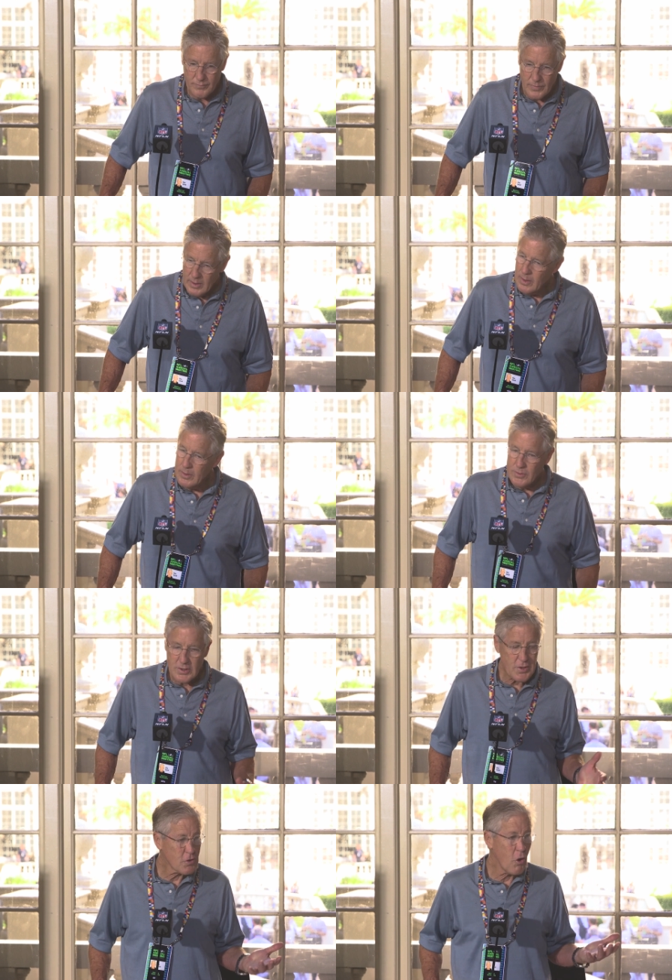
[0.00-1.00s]
Coleman
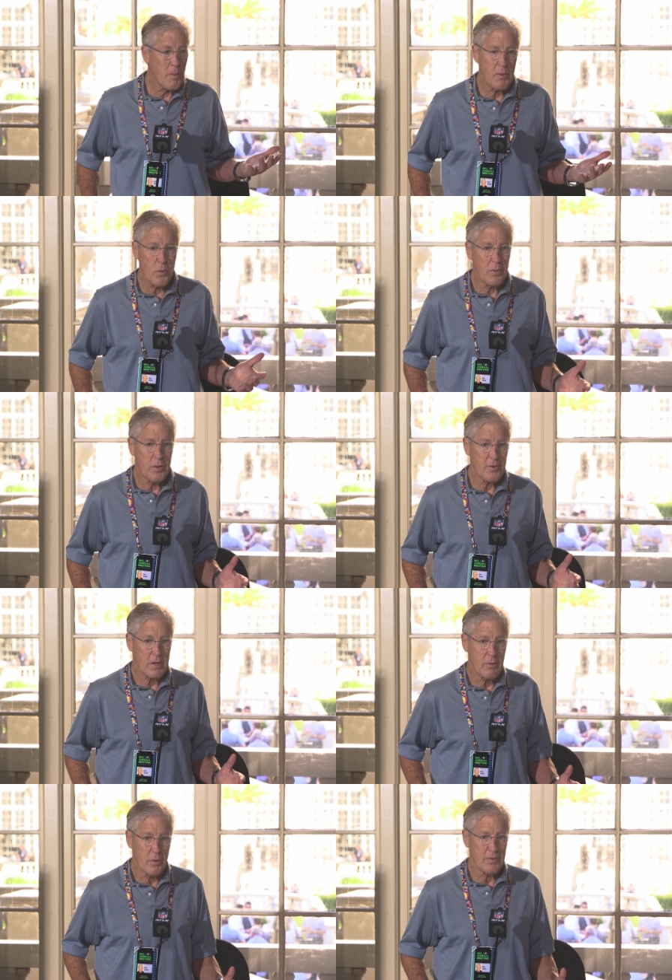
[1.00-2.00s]
Justin Coleman was
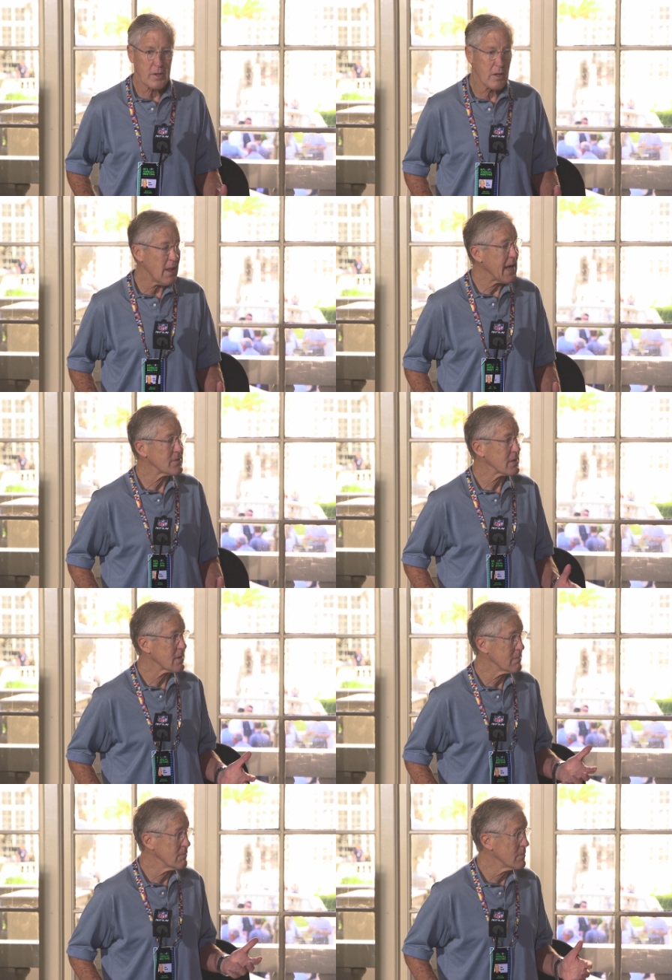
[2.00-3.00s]
a was a classic,
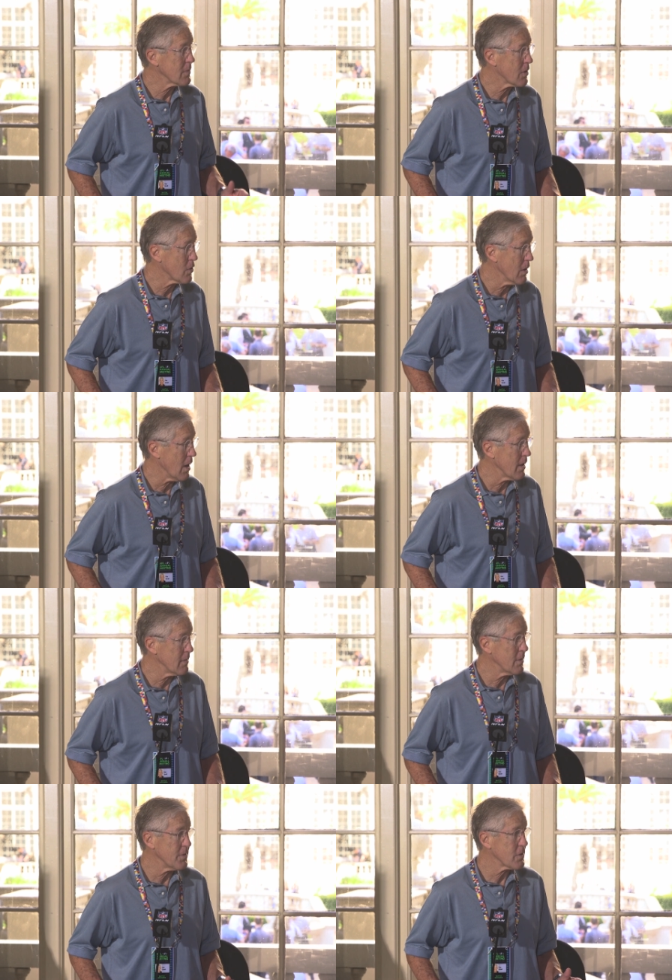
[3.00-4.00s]
uh,
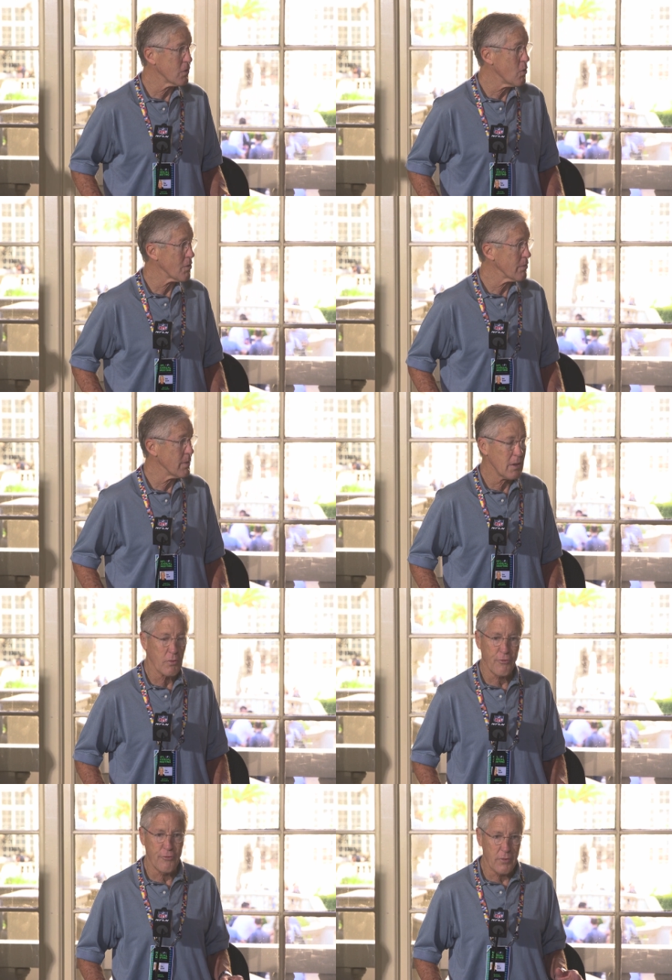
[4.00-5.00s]
you know, nickel corner. He
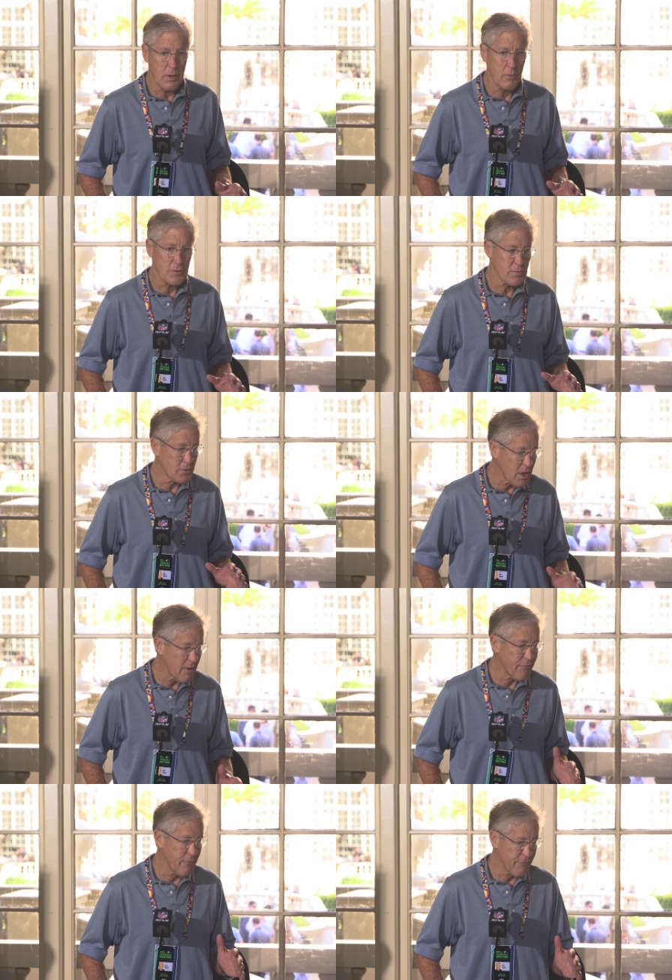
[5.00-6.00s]
was he was
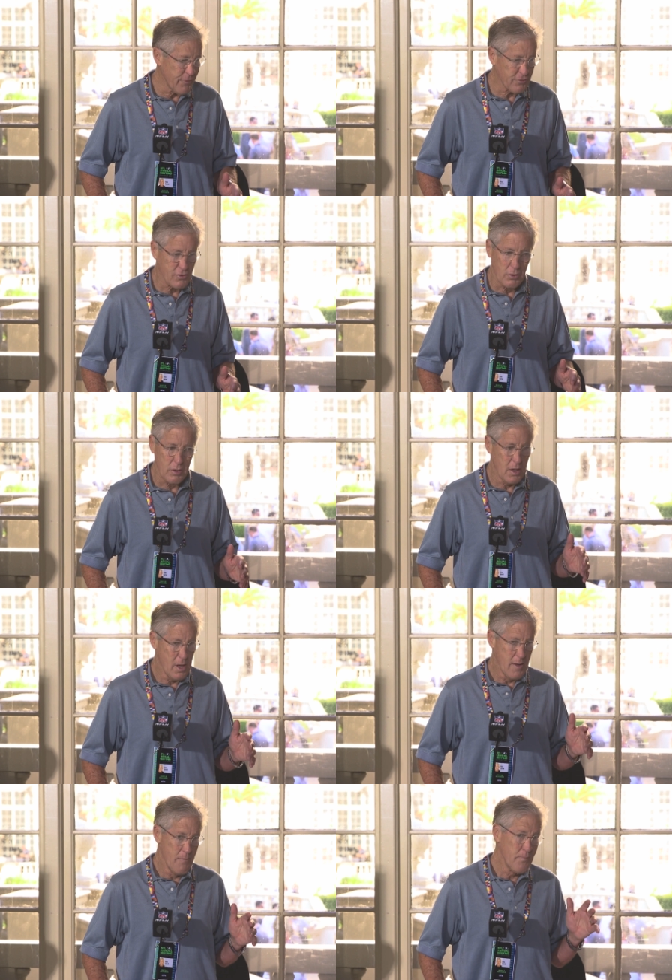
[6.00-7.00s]
tough and physical.
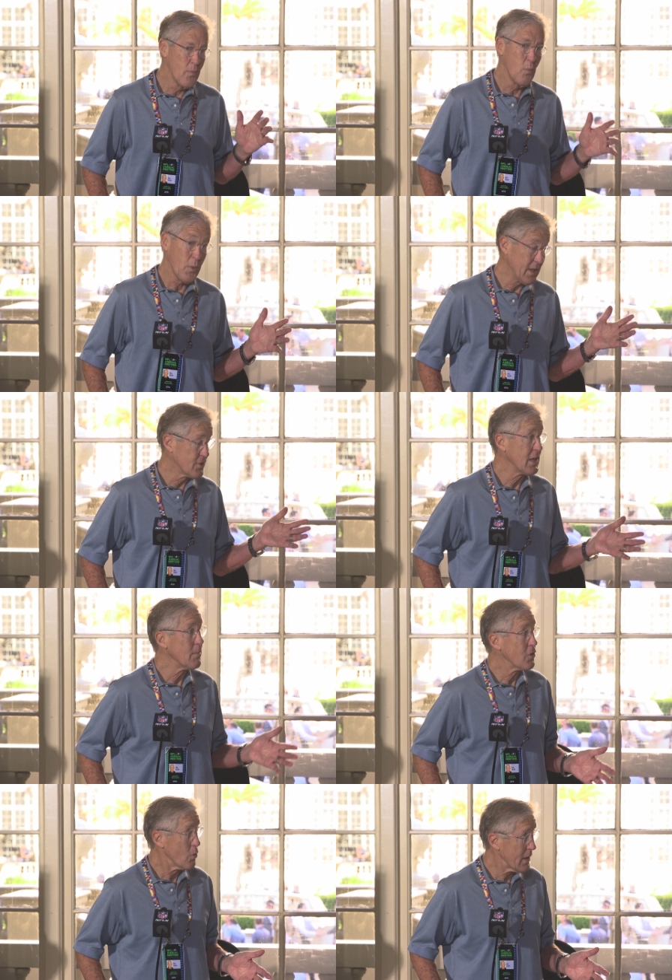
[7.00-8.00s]
We had seen
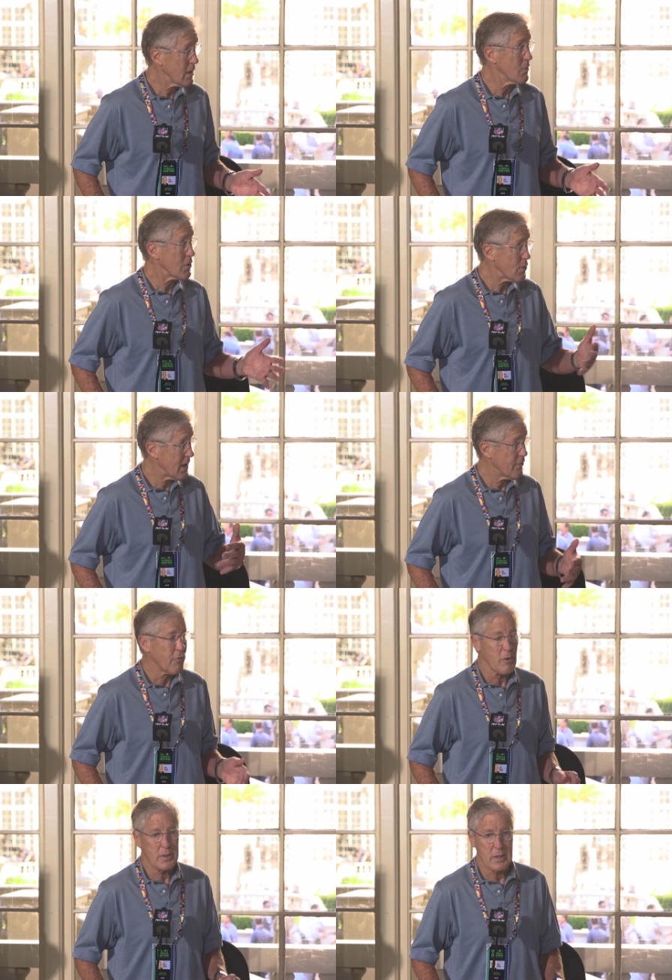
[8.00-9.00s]
him at New England. We traded
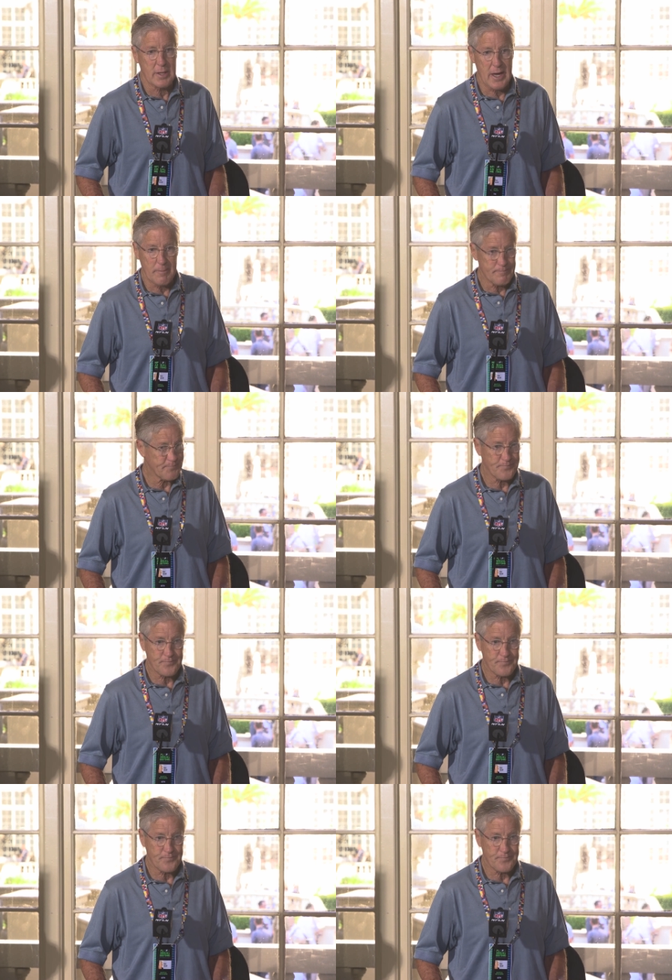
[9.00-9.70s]
for him at the time.